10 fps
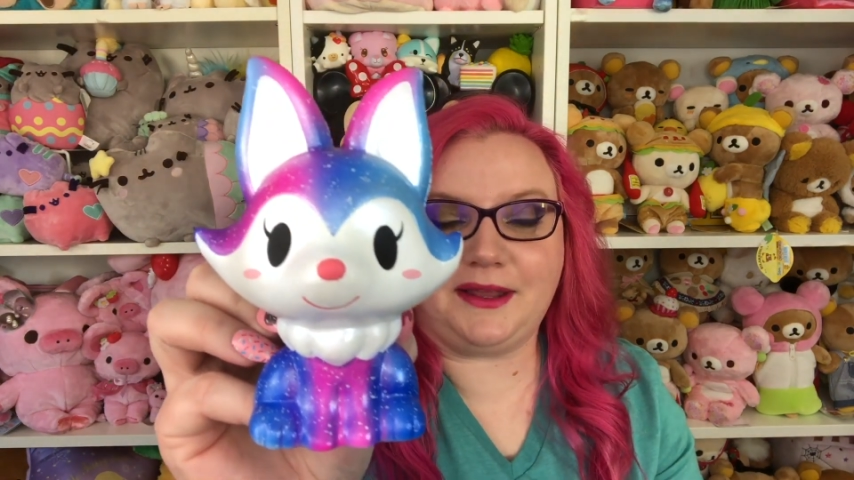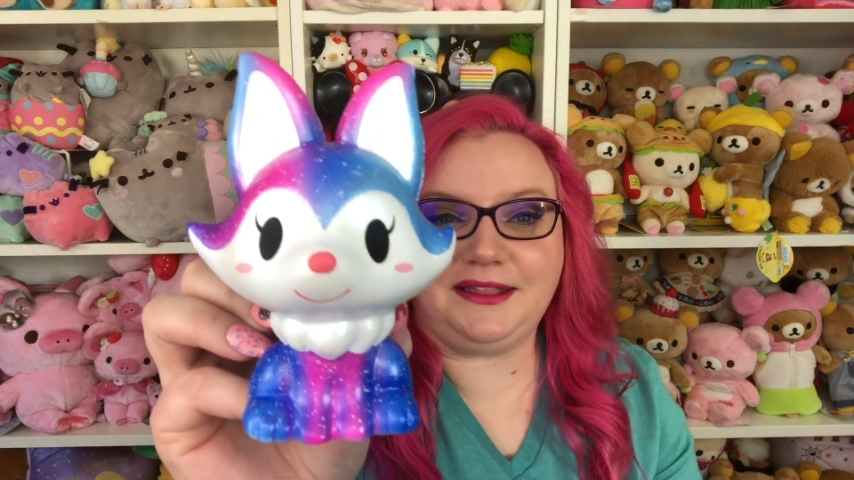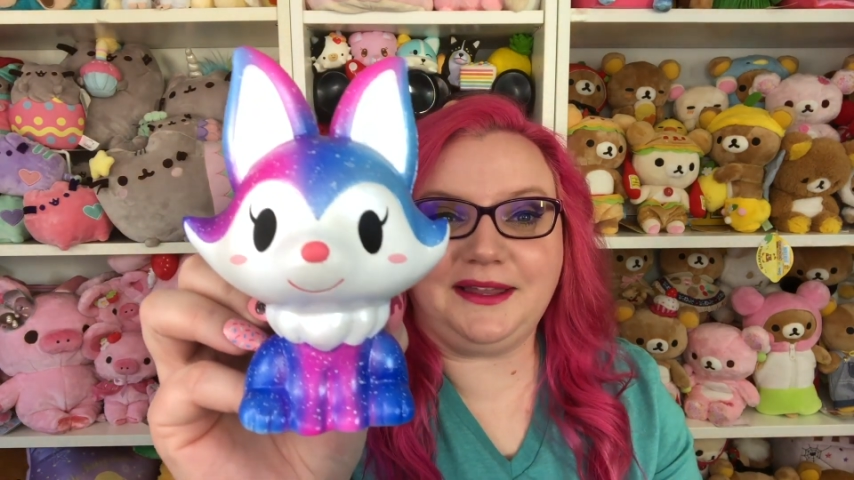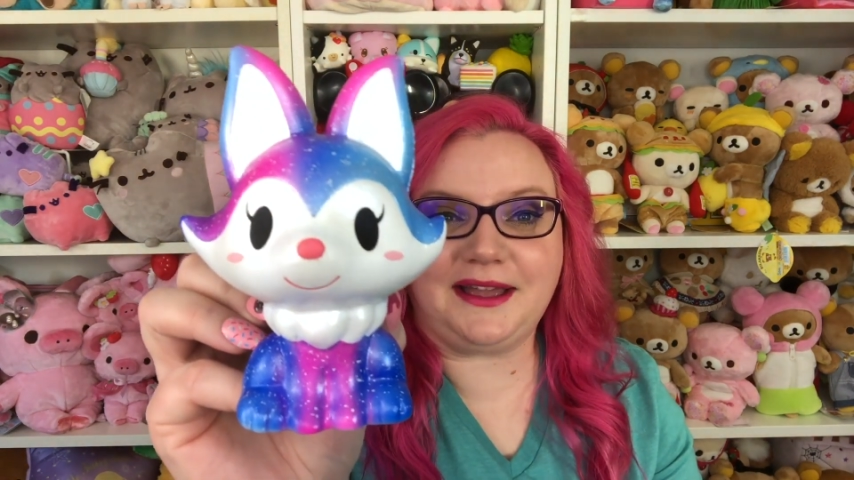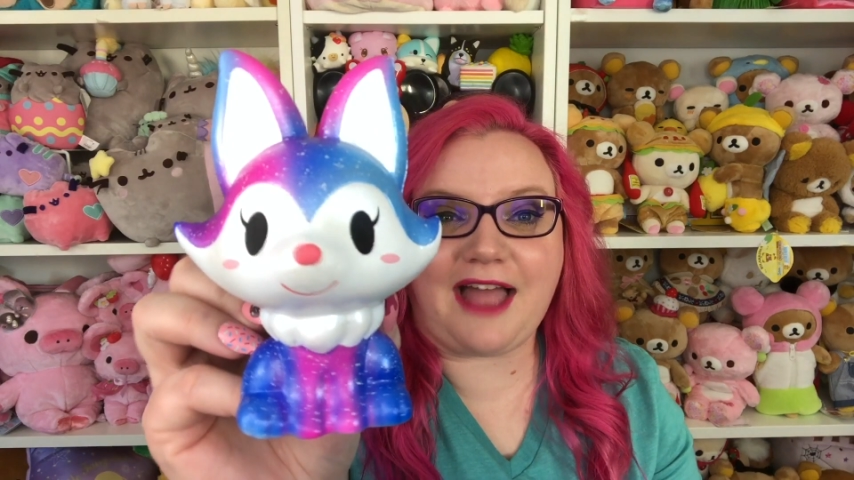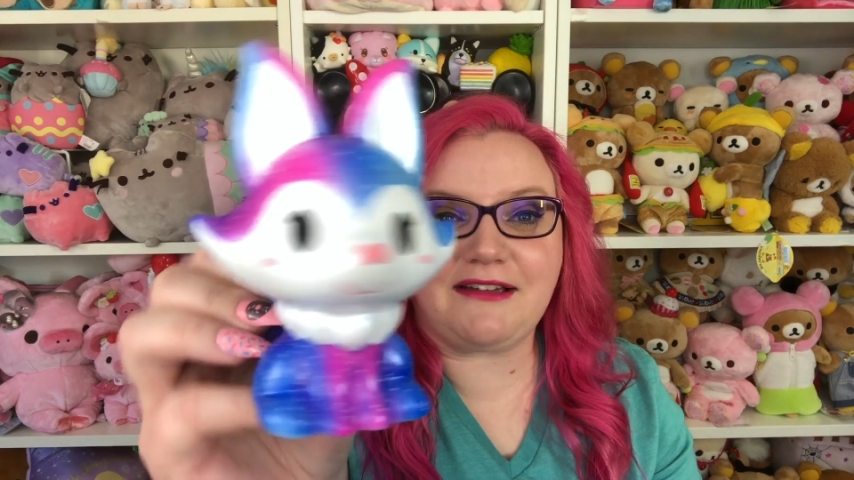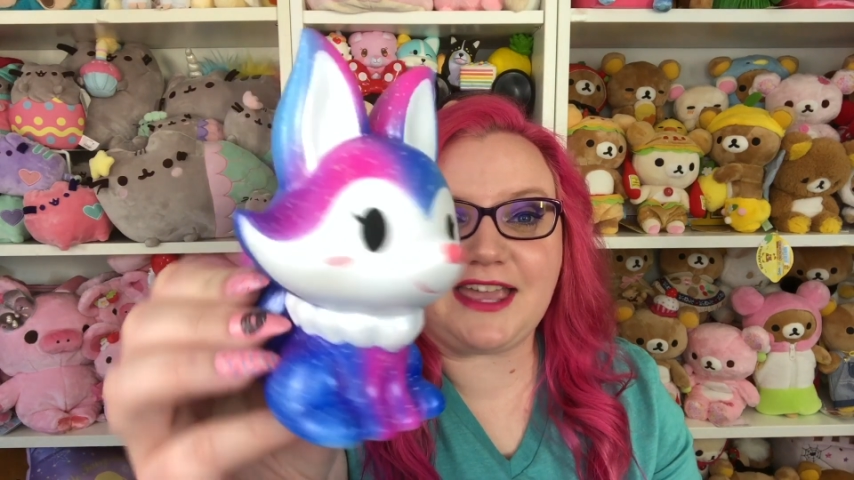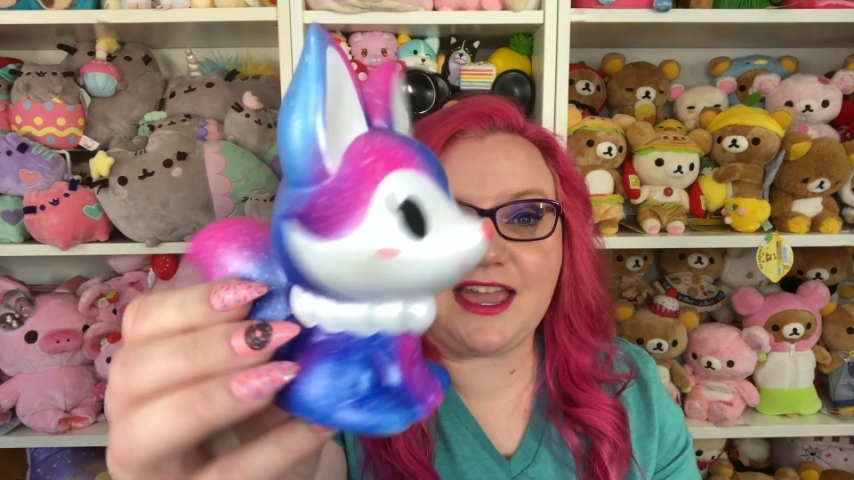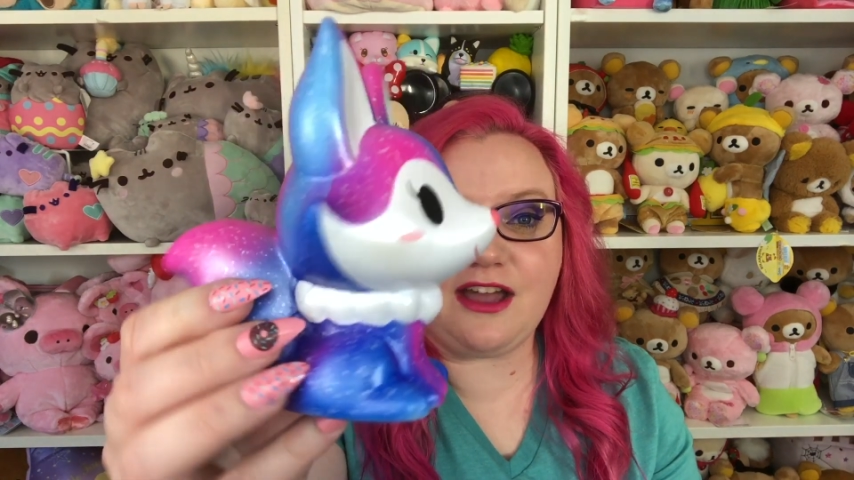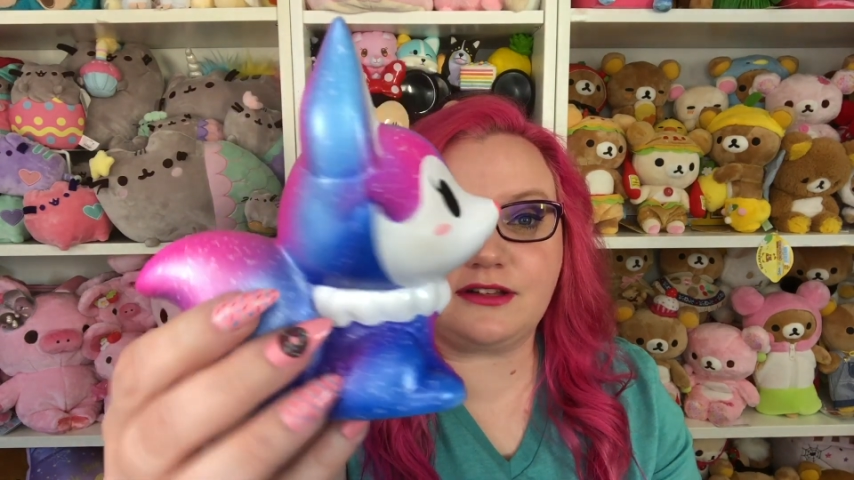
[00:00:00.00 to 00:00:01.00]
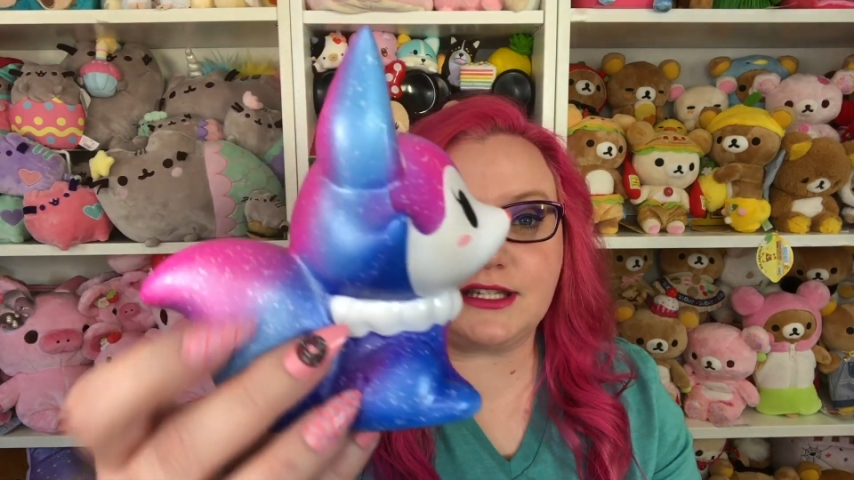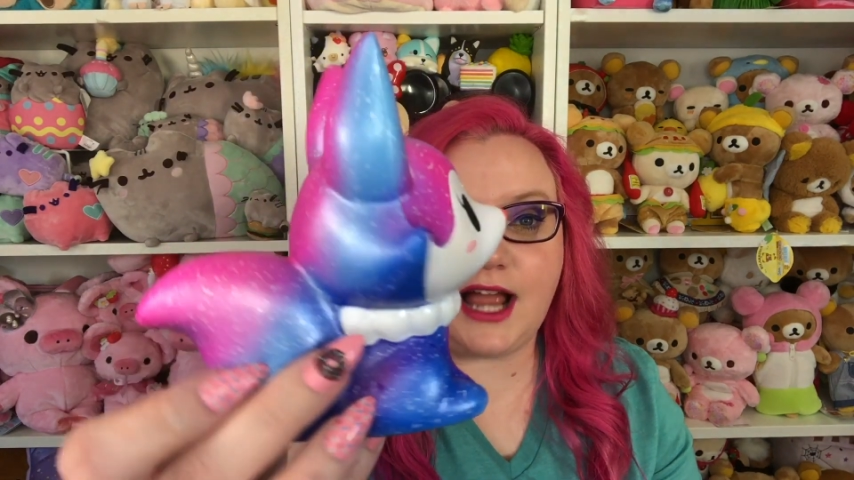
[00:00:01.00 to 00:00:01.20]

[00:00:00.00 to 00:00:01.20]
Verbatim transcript: But look how cute!